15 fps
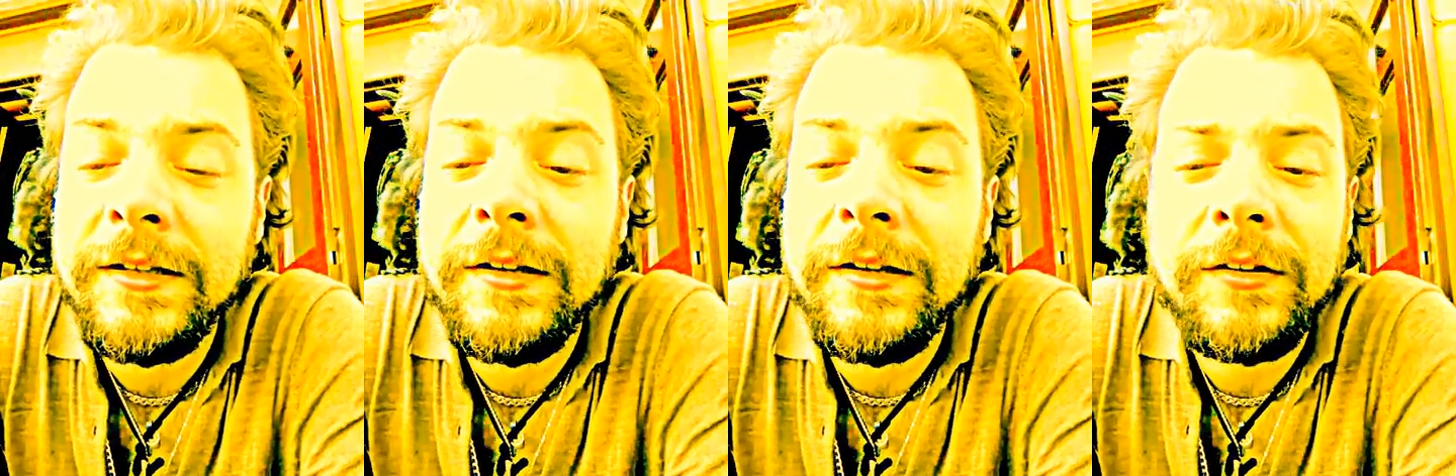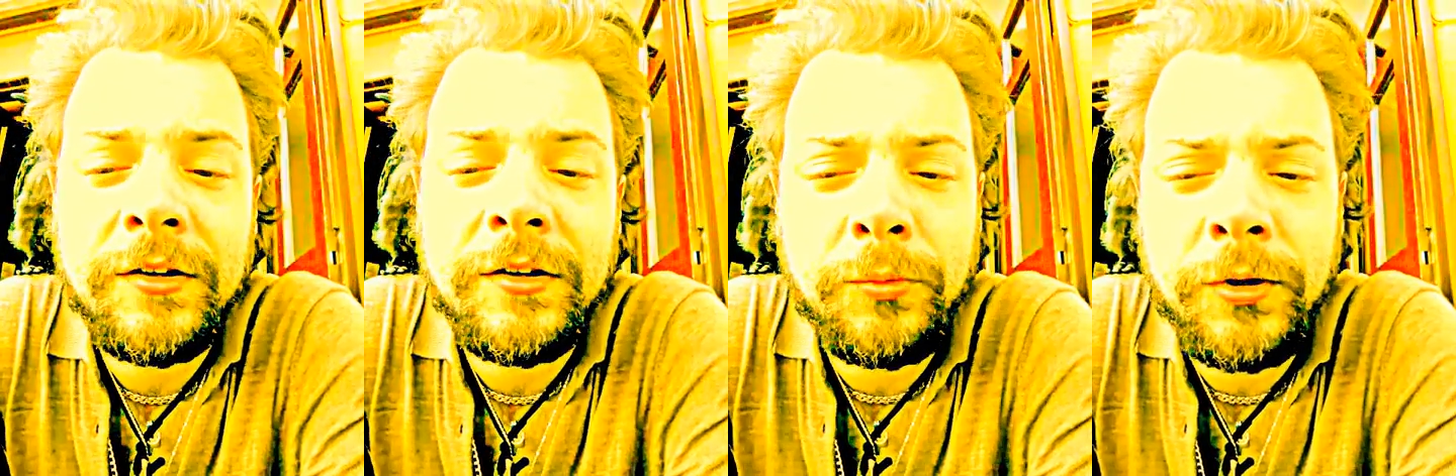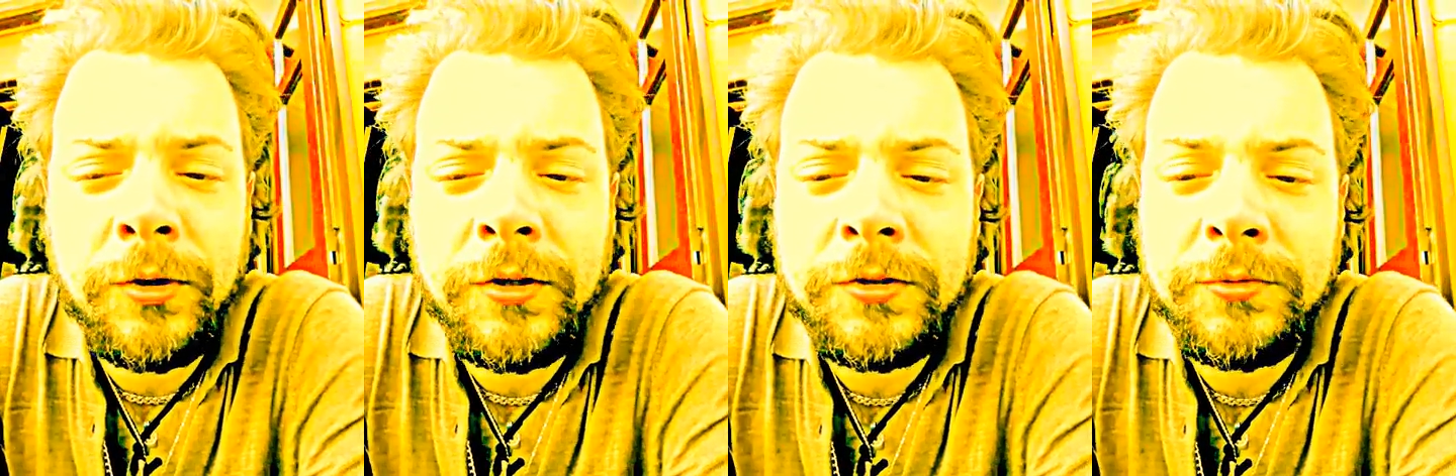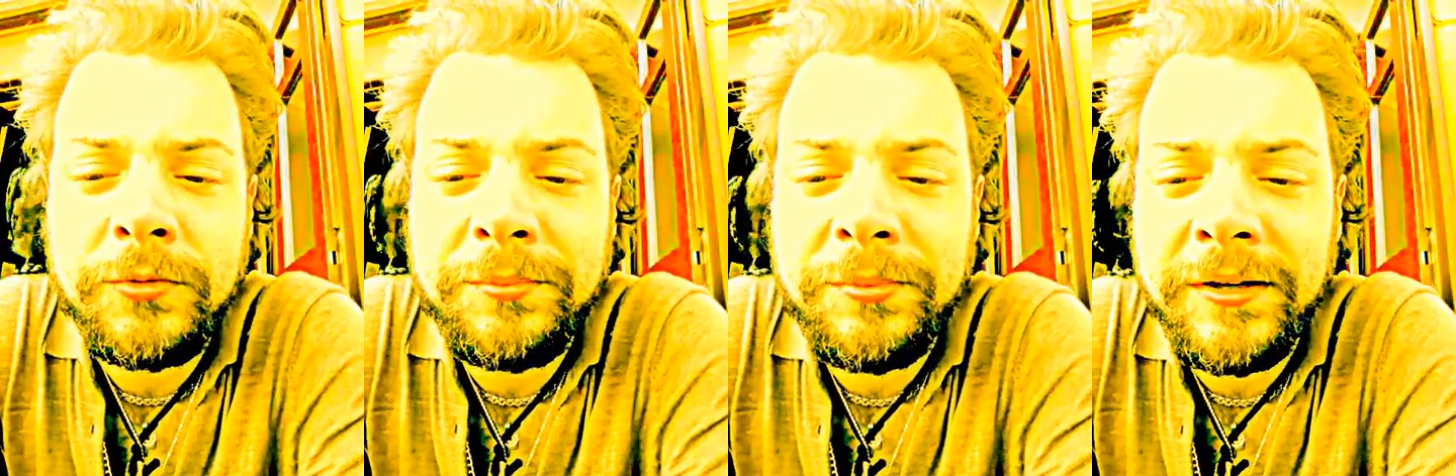the
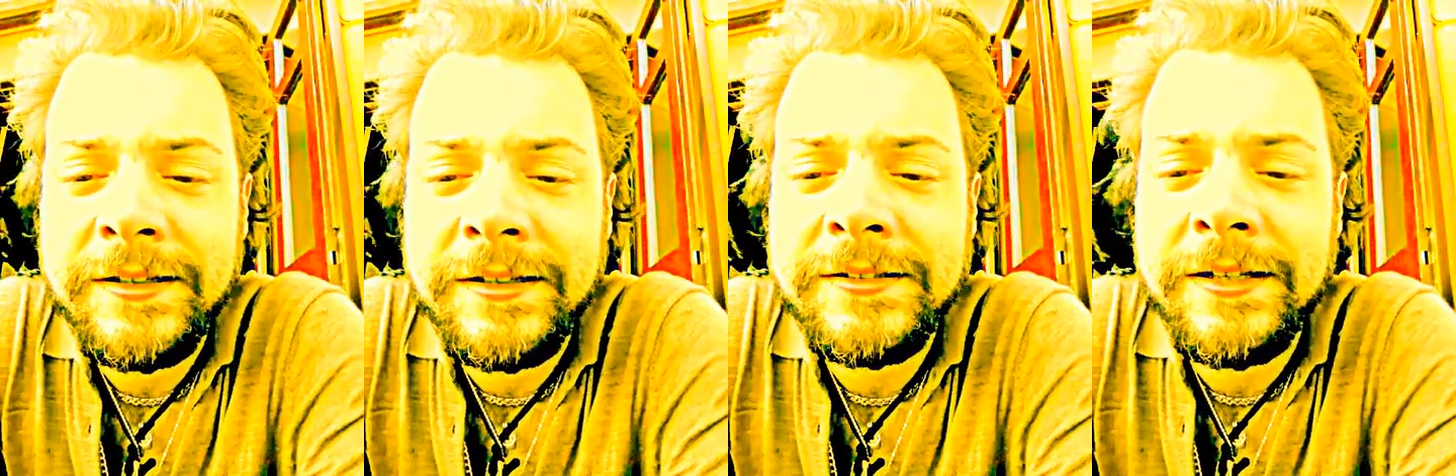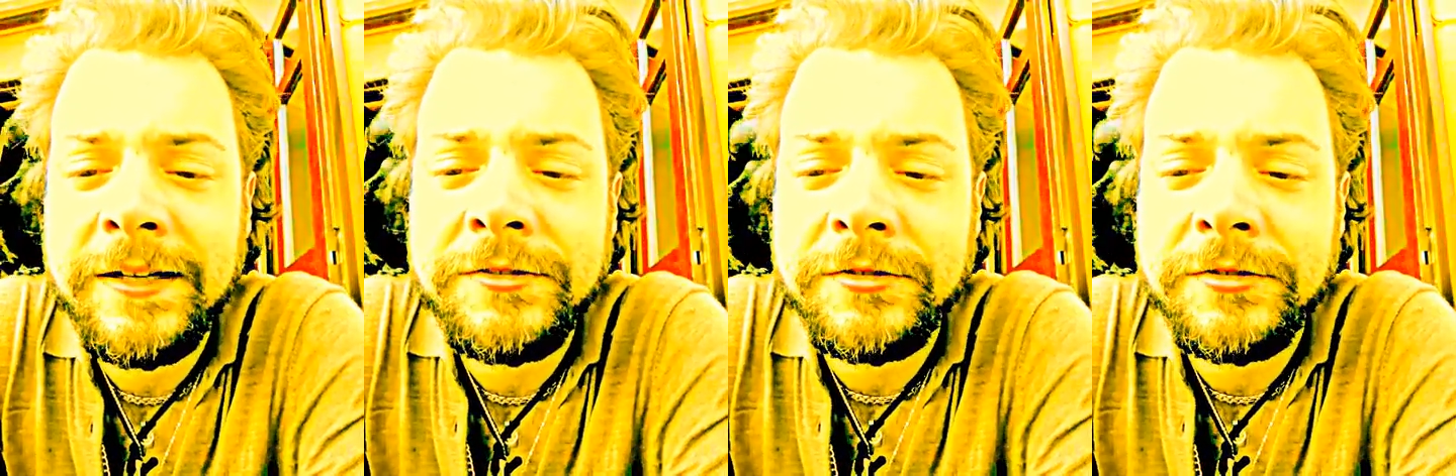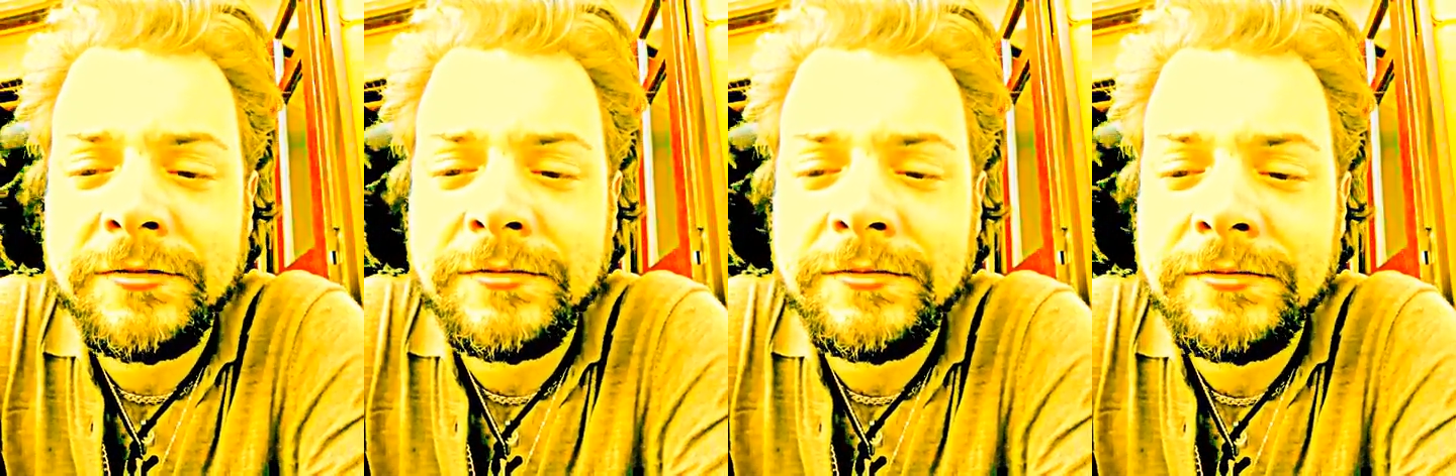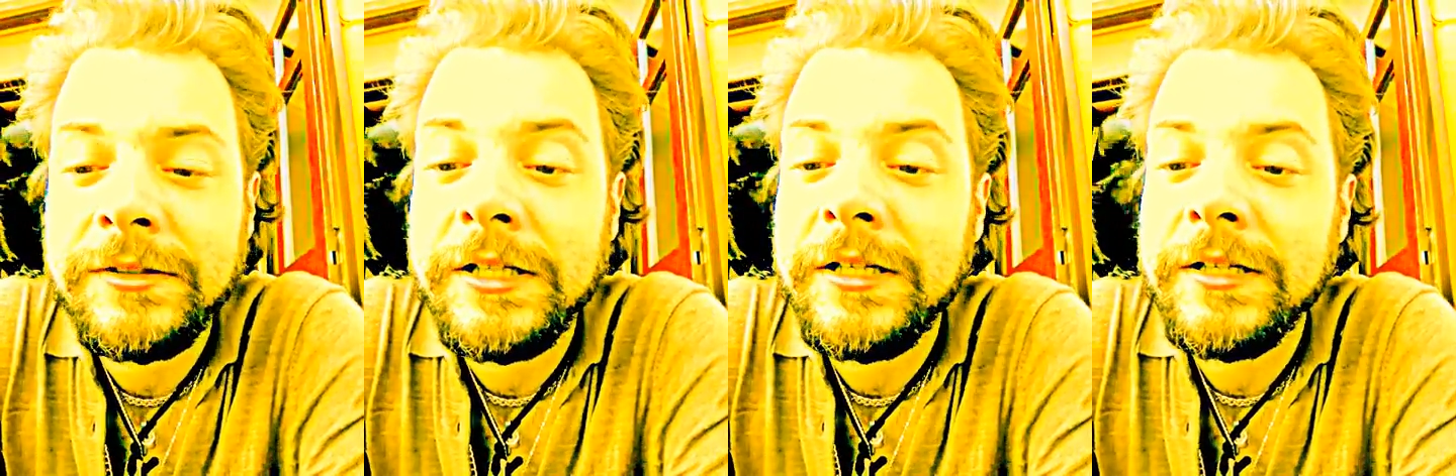world would pay attention.
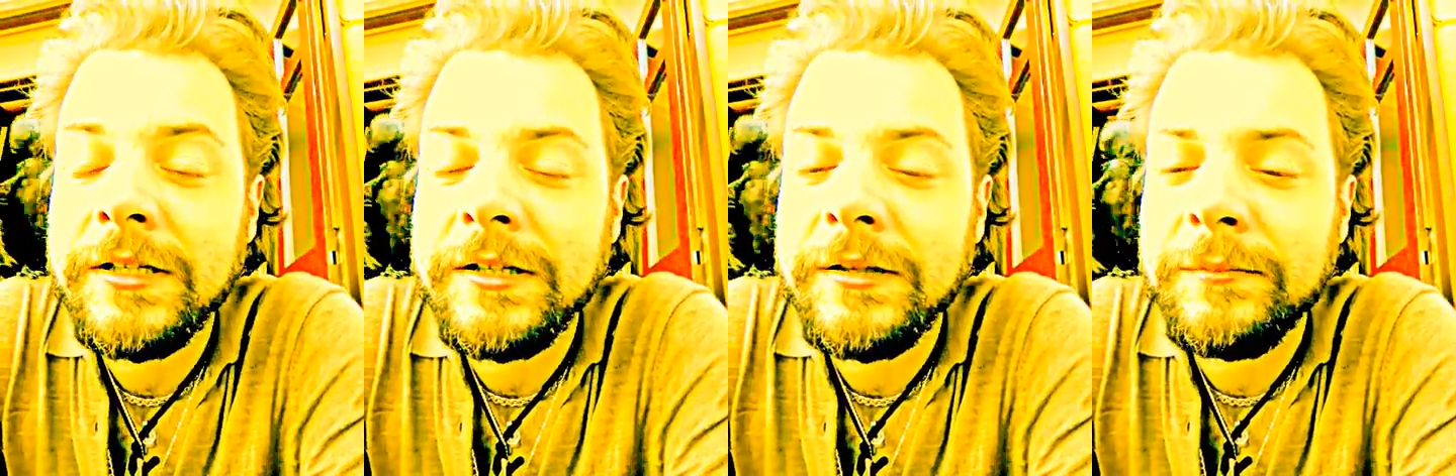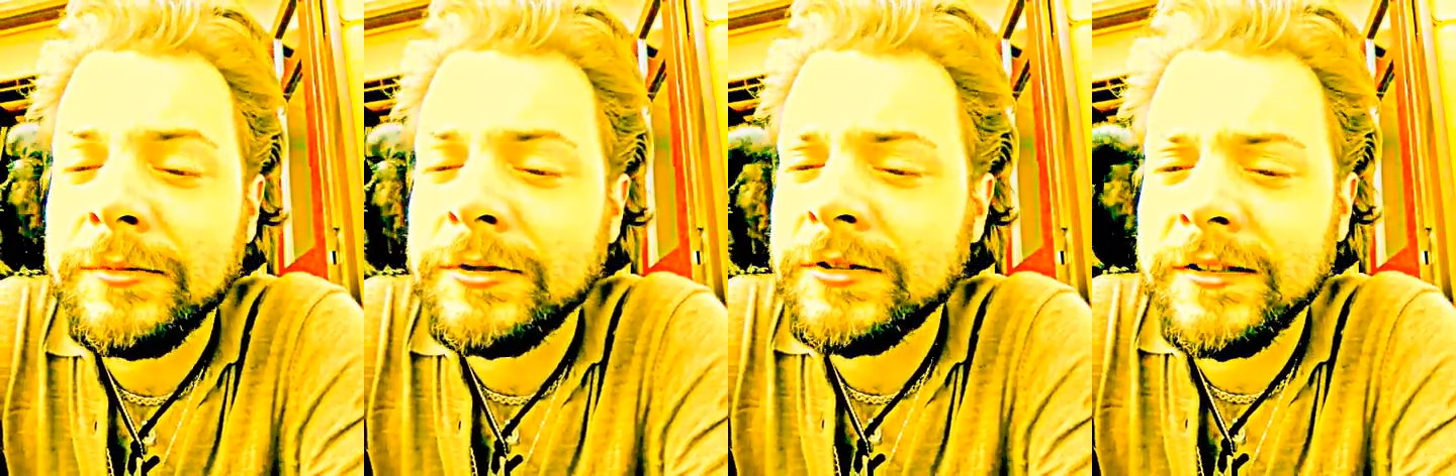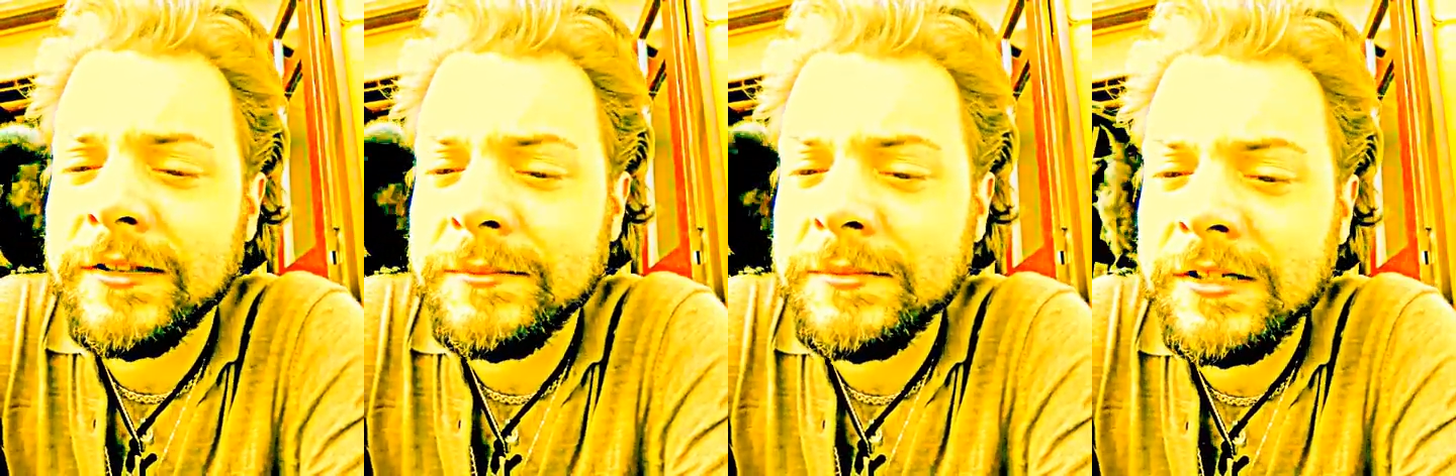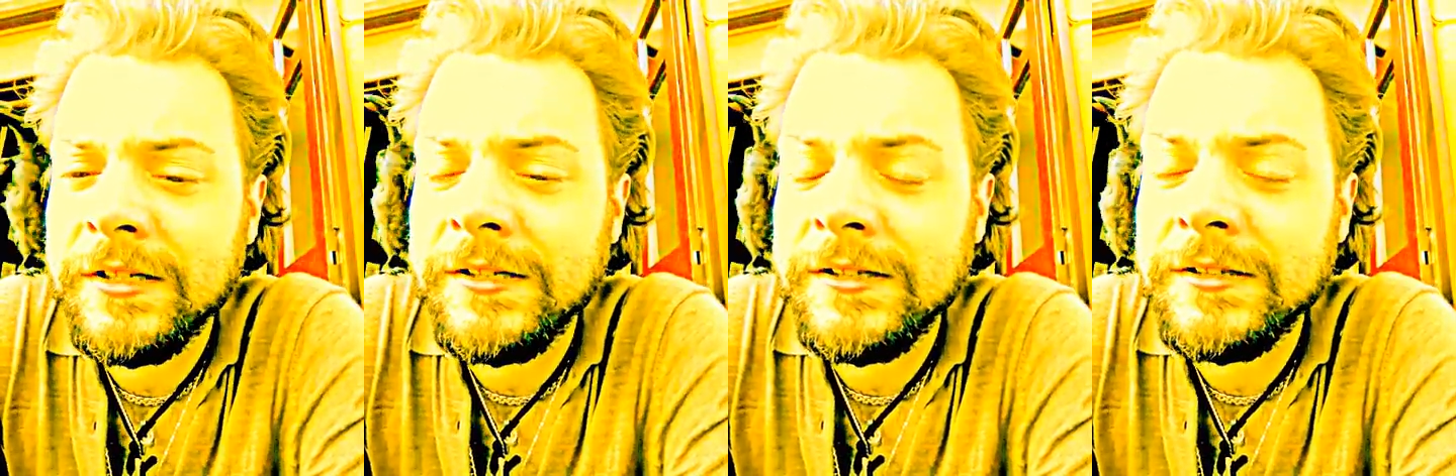But I am
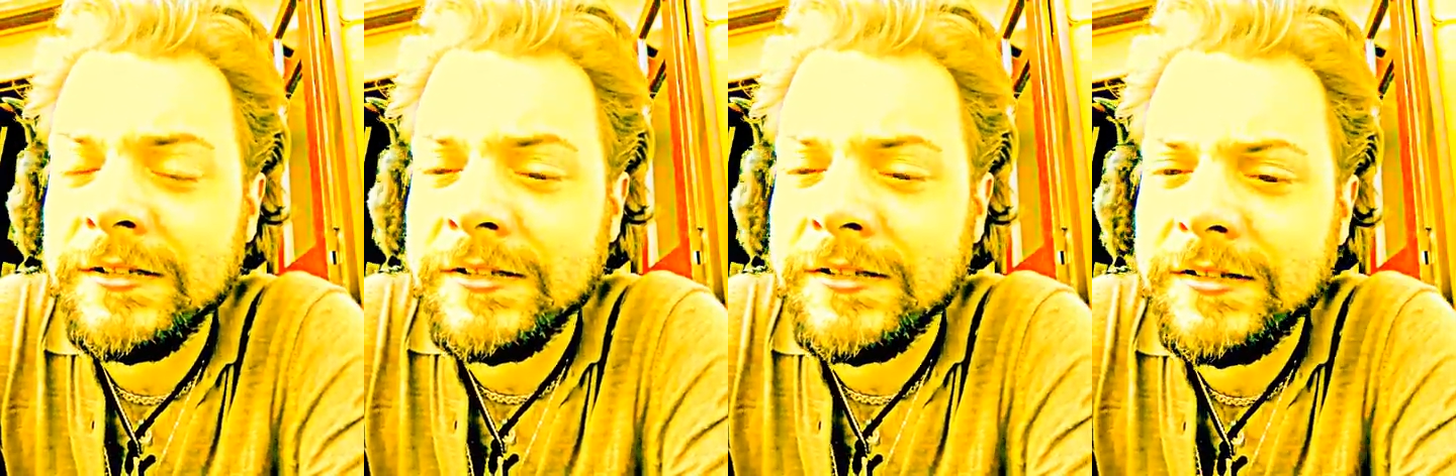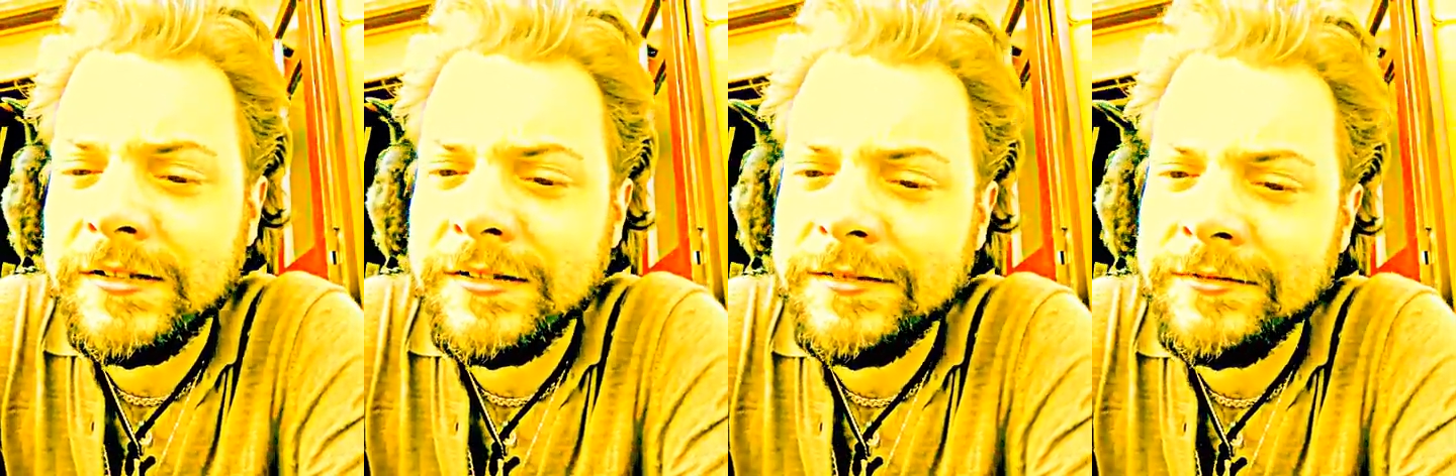stardust,